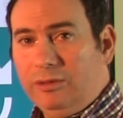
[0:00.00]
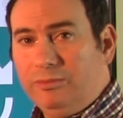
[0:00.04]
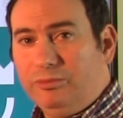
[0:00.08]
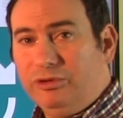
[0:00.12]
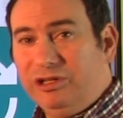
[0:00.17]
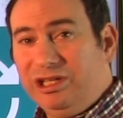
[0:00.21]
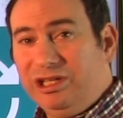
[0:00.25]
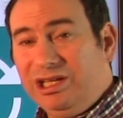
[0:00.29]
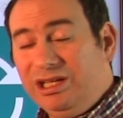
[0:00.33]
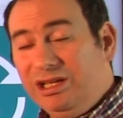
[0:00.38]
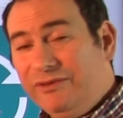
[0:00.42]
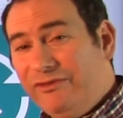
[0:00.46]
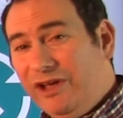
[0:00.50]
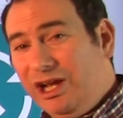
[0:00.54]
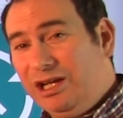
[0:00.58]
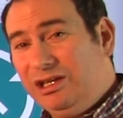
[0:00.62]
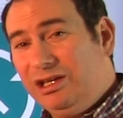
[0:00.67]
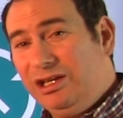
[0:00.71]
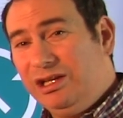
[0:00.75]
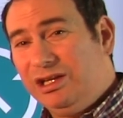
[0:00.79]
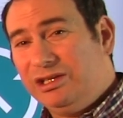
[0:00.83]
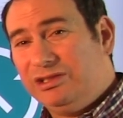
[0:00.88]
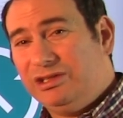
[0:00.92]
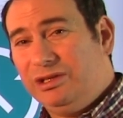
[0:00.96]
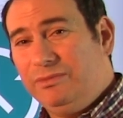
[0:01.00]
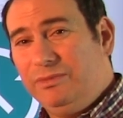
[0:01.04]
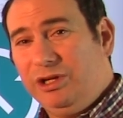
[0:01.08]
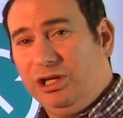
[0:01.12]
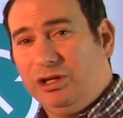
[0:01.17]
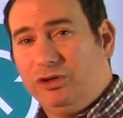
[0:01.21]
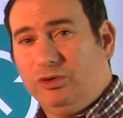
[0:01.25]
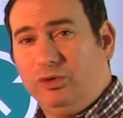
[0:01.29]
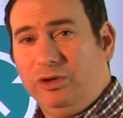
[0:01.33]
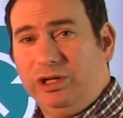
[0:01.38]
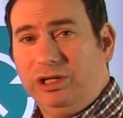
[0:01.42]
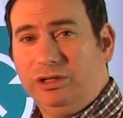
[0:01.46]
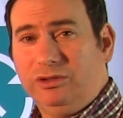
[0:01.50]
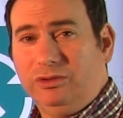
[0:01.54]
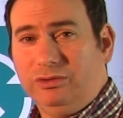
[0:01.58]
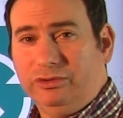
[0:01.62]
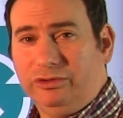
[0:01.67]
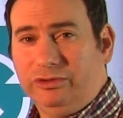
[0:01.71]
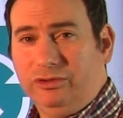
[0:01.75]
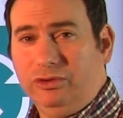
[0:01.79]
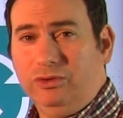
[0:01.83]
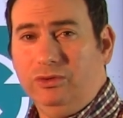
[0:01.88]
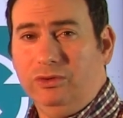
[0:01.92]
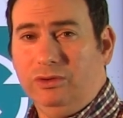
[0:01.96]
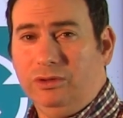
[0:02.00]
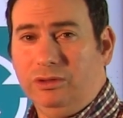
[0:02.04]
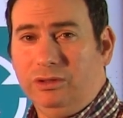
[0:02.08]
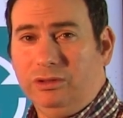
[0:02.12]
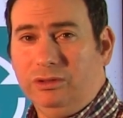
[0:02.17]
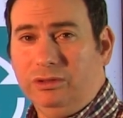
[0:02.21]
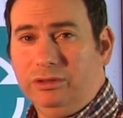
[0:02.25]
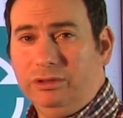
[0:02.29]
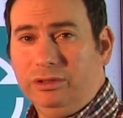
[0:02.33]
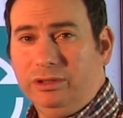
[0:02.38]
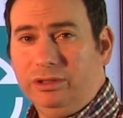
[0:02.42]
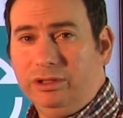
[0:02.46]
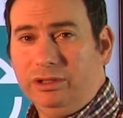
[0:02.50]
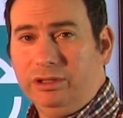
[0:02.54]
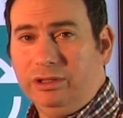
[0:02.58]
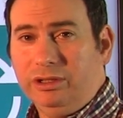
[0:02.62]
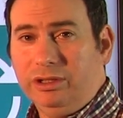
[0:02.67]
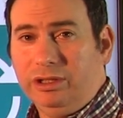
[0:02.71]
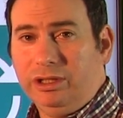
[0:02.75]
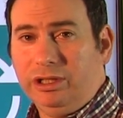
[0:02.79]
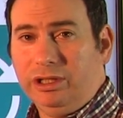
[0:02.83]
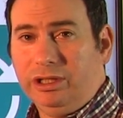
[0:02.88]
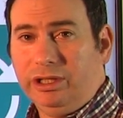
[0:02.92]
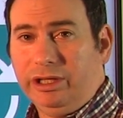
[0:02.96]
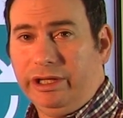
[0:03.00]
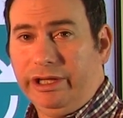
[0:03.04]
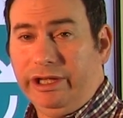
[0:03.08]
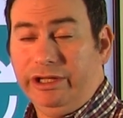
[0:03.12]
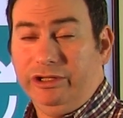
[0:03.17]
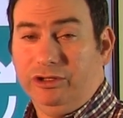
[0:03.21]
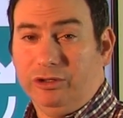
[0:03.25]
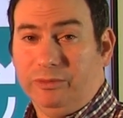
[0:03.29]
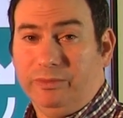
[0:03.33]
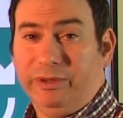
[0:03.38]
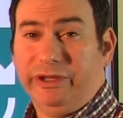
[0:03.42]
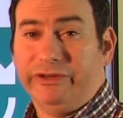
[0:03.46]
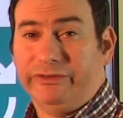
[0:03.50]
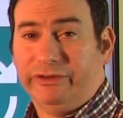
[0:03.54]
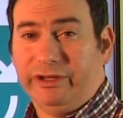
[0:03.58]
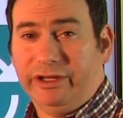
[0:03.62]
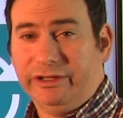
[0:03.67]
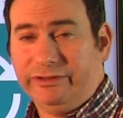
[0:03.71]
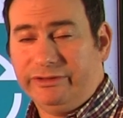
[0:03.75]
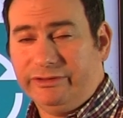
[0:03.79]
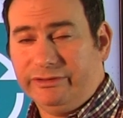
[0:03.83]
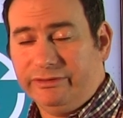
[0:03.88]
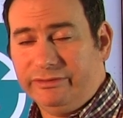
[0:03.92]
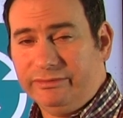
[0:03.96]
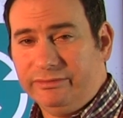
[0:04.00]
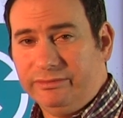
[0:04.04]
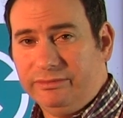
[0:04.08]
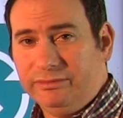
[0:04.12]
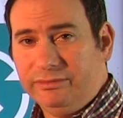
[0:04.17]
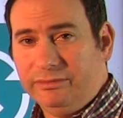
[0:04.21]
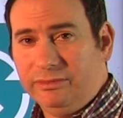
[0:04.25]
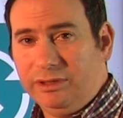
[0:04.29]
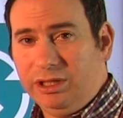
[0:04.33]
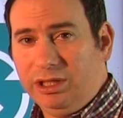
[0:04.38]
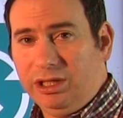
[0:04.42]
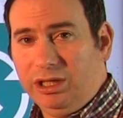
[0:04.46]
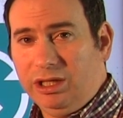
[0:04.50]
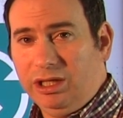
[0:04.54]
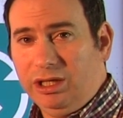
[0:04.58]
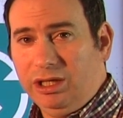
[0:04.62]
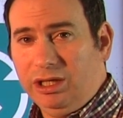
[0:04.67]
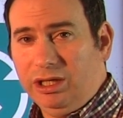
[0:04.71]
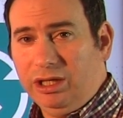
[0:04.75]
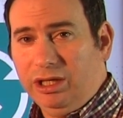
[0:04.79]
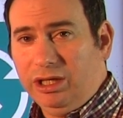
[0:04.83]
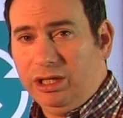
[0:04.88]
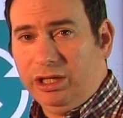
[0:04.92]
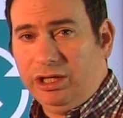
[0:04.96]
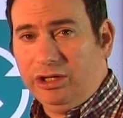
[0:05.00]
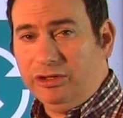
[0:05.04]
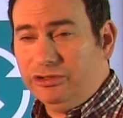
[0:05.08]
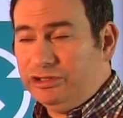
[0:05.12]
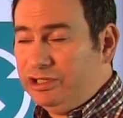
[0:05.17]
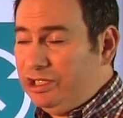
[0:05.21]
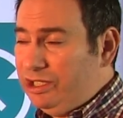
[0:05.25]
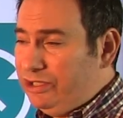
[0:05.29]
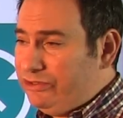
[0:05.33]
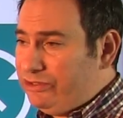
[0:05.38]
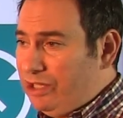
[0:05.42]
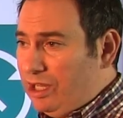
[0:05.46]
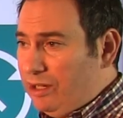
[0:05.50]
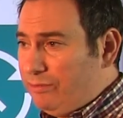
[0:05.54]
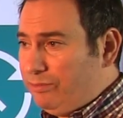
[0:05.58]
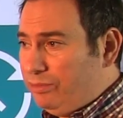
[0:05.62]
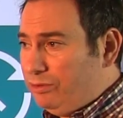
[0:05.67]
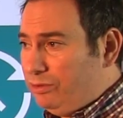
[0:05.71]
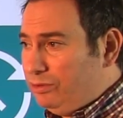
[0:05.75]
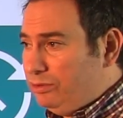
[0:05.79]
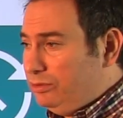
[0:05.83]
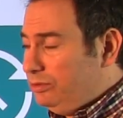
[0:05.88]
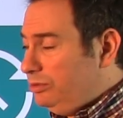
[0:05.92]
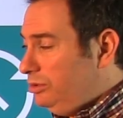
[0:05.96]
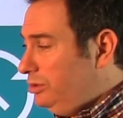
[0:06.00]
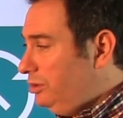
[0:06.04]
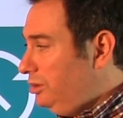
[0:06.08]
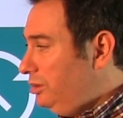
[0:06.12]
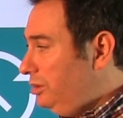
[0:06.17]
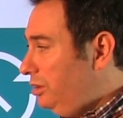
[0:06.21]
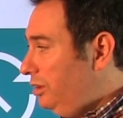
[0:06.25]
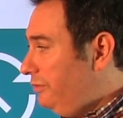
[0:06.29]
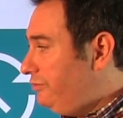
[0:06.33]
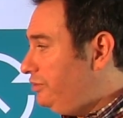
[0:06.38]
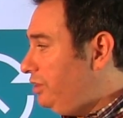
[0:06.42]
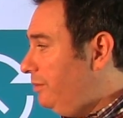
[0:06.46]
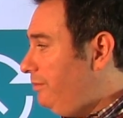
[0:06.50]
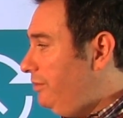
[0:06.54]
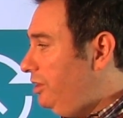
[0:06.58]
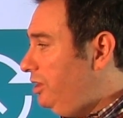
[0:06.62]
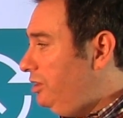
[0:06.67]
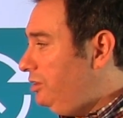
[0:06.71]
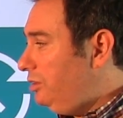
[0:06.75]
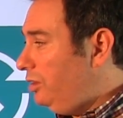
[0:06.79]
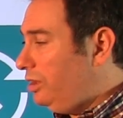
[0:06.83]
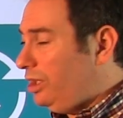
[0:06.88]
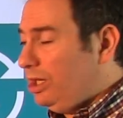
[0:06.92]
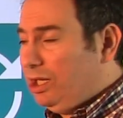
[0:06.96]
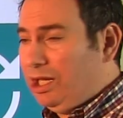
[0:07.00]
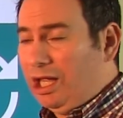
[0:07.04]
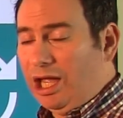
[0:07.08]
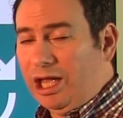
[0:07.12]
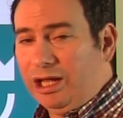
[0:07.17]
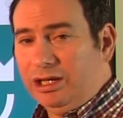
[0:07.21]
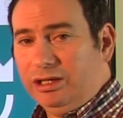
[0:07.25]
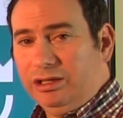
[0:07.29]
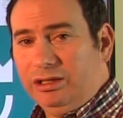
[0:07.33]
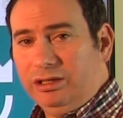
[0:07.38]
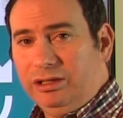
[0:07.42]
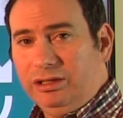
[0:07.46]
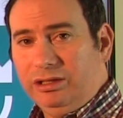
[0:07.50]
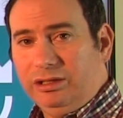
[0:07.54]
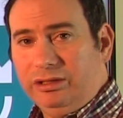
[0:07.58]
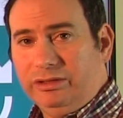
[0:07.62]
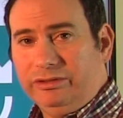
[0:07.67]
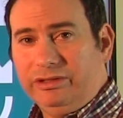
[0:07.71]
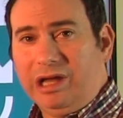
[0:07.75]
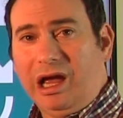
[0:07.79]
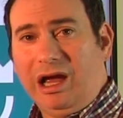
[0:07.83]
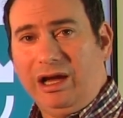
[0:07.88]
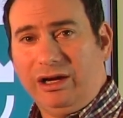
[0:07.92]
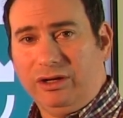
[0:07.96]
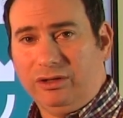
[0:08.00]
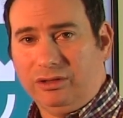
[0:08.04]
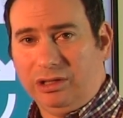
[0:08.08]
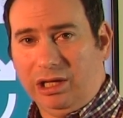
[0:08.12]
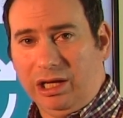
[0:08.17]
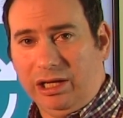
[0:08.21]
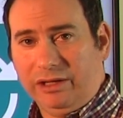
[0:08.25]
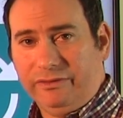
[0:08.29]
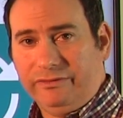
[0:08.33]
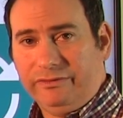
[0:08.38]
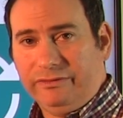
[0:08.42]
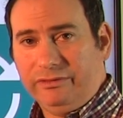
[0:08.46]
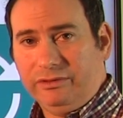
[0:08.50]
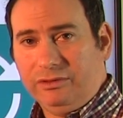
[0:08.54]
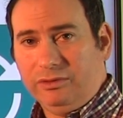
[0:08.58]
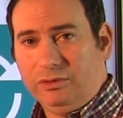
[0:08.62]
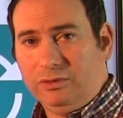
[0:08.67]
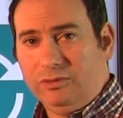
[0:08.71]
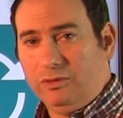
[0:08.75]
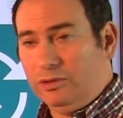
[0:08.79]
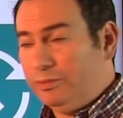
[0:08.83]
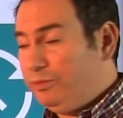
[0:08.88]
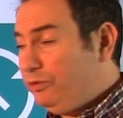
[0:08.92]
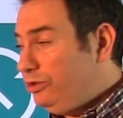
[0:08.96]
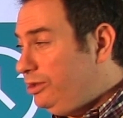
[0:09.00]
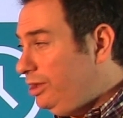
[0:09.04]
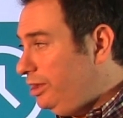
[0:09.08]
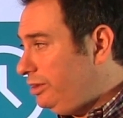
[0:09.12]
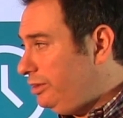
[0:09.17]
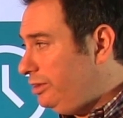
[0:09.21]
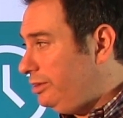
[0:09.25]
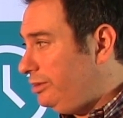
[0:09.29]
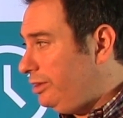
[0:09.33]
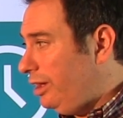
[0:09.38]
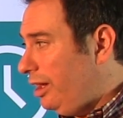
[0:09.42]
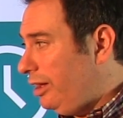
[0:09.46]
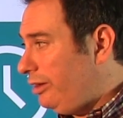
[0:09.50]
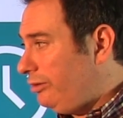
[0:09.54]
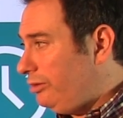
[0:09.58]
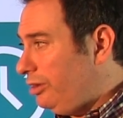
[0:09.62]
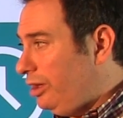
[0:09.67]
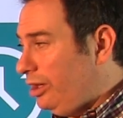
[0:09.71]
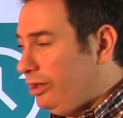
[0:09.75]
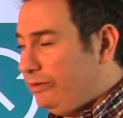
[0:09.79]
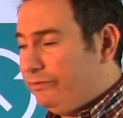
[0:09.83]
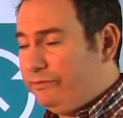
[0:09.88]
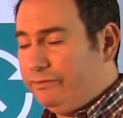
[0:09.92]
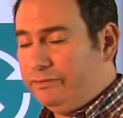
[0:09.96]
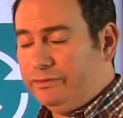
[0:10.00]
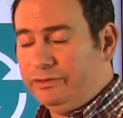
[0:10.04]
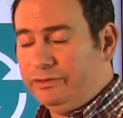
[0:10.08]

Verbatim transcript: Predictive analytics can be a critical tool in your business. Here's an example of somebody looking at tire life or predicted tire life.